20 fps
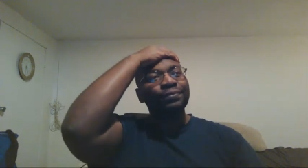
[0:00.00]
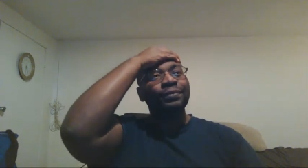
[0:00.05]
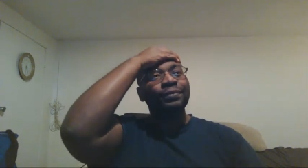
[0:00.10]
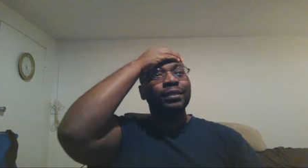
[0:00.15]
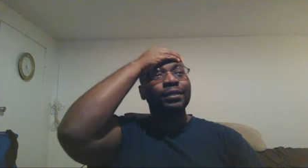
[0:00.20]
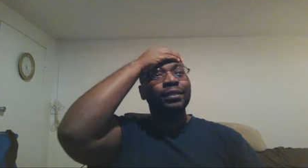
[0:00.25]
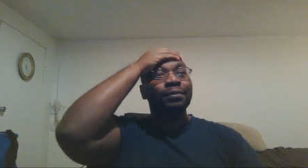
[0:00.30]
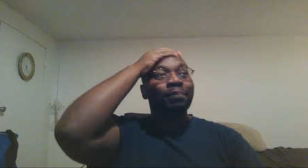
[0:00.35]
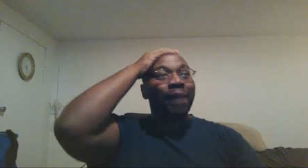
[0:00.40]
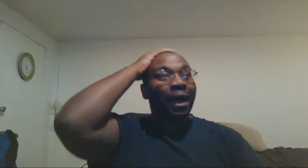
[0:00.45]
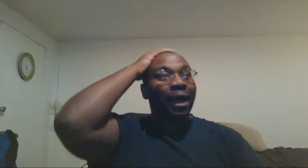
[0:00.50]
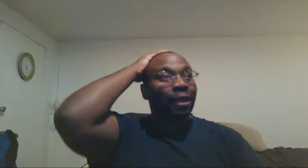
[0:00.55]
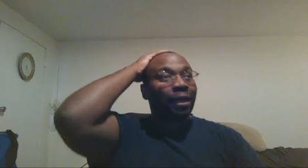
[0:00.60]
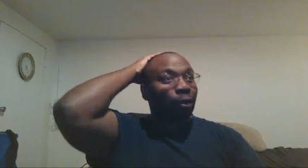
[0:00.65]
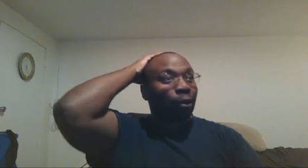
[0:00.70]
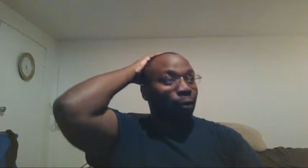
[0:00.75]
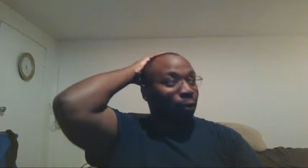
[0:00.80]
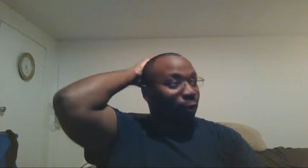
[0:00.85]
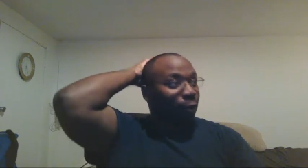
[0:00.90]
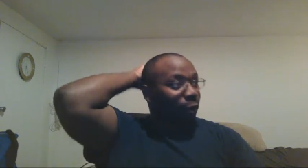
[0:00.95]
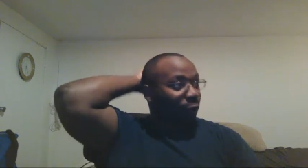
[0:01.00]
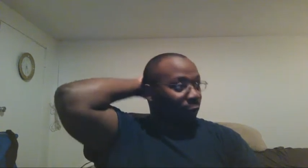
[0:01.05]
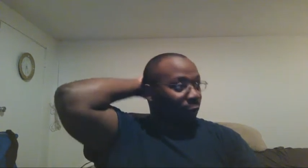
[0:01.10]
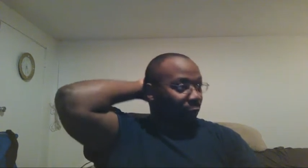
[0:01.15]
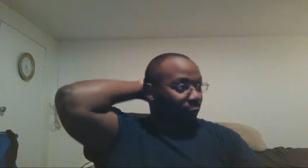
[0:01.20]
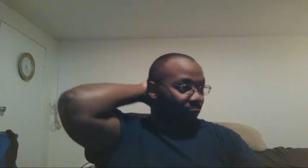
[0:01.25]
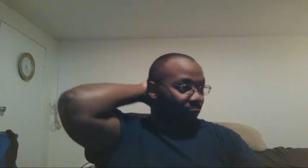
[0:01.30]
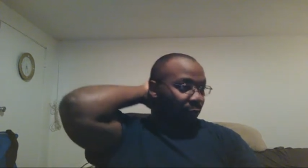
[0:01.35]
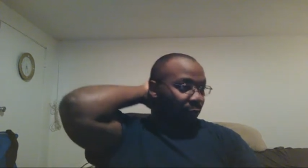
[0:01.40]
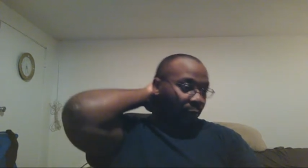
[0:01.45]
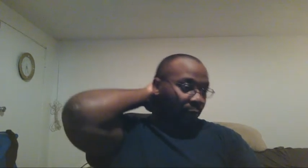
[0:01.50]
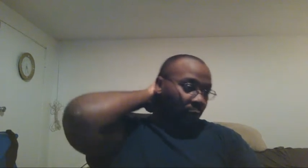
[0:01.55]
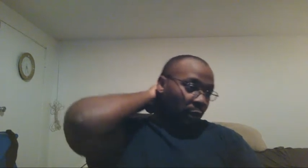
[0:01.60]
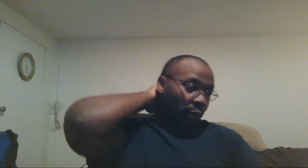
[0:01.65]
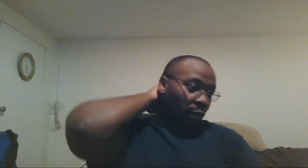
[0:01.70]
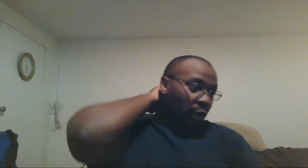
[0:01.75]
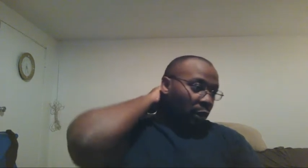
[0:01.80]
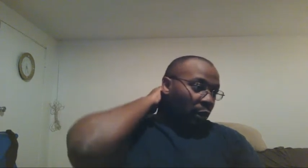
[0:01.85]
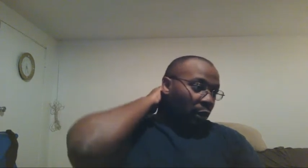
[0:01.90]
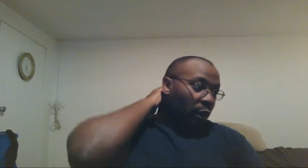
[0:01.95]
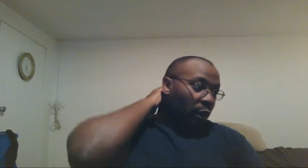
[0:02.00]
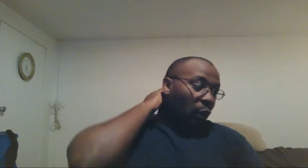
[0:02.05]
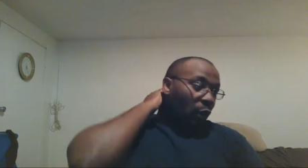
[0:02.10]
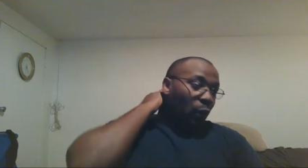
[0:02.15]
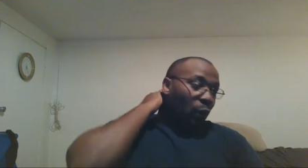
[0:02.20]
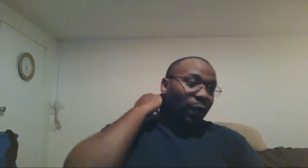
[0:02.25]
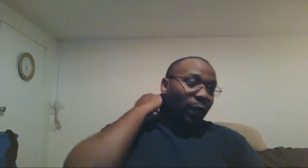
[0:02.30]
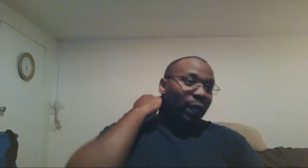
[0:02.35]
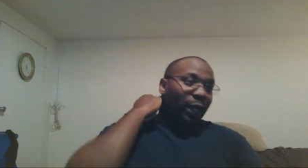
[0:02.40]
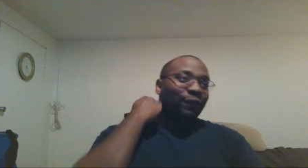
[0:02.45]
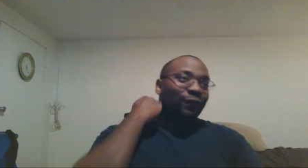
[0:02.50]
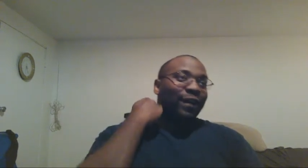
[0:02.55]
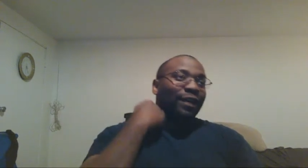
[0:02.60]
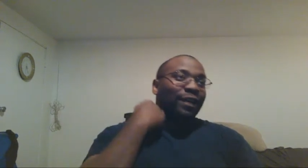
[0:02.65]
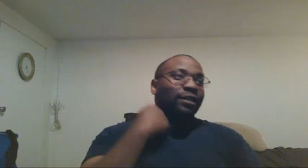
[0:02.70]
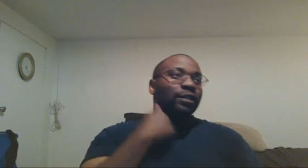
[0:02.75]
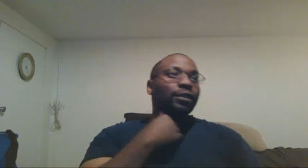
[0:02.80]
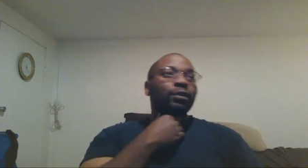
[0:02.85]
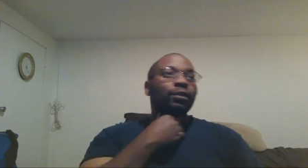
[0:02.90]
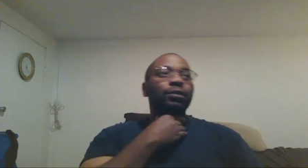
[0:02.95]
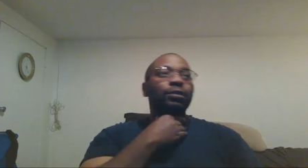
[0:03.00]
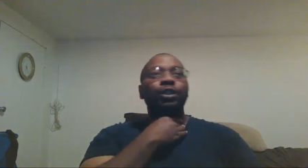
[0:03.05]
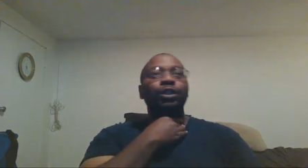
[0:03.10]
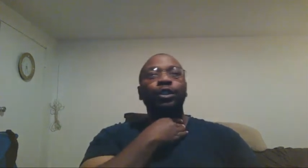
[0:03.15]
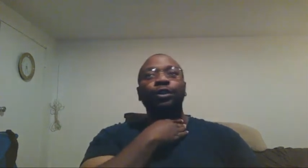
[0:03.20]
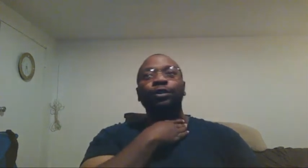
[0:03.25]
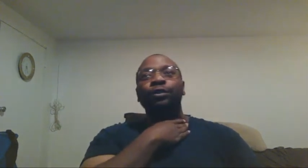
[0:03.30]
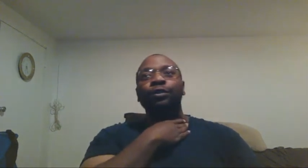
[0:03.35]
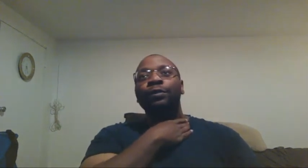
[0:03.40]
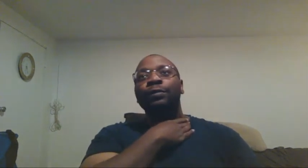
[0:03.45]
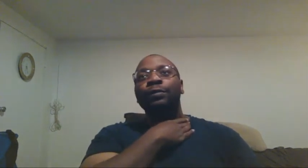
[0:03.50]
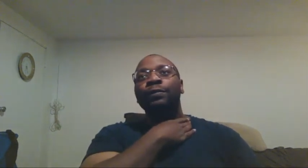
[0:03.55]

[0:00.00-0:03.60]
my Lord, what if I told you